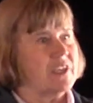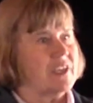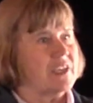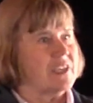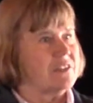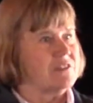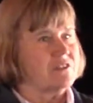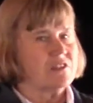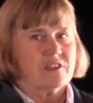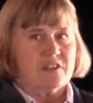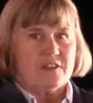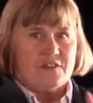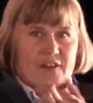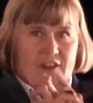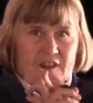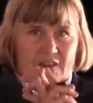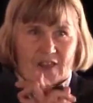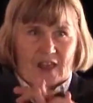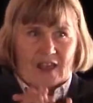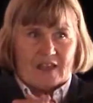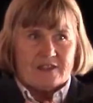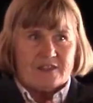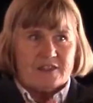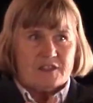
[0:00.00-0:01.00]
is the
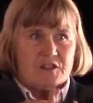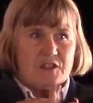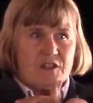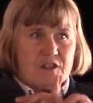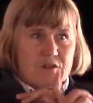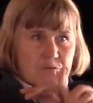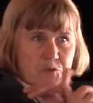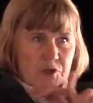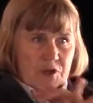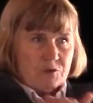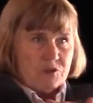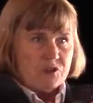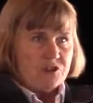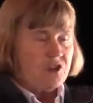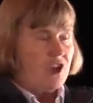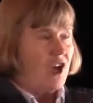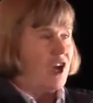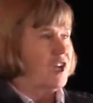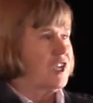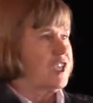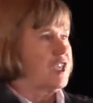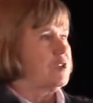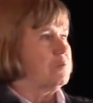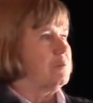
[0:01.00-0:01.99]
idea that Brent was
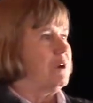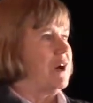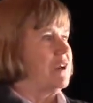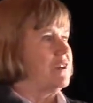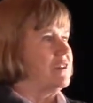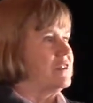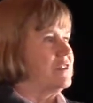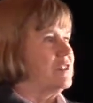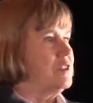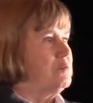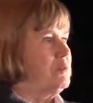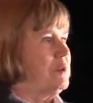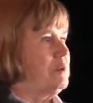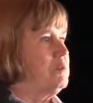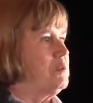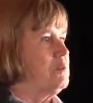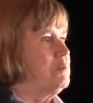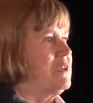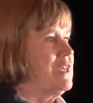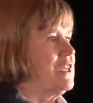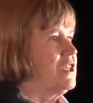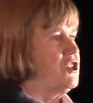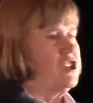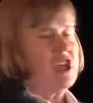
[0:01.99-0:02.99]
talking about is people
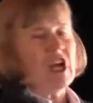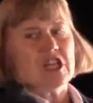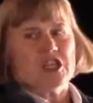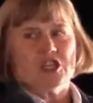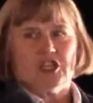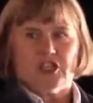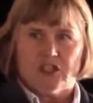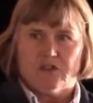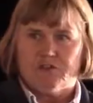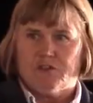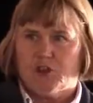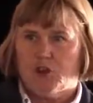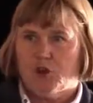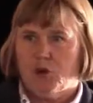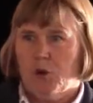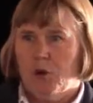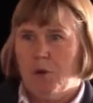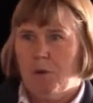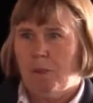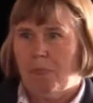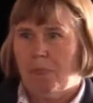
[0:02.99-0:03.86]
being jealous of you,